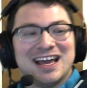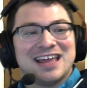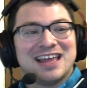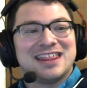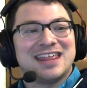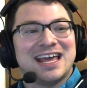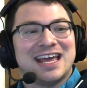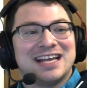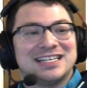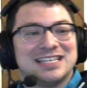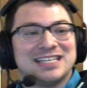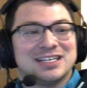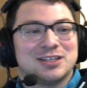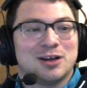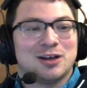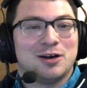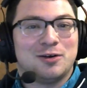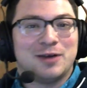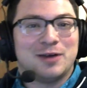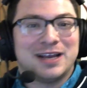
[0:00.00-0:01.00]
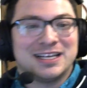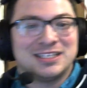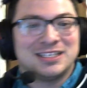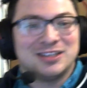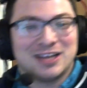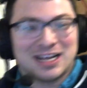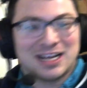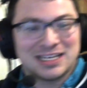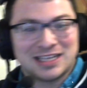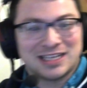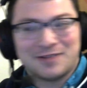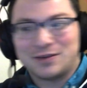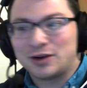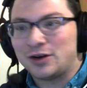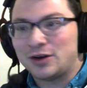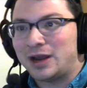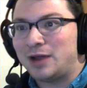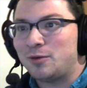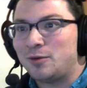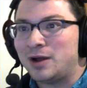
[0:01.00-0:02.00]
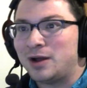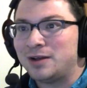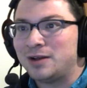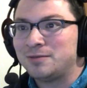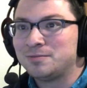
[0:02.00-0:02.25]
Thanks as always. You guys have a great one.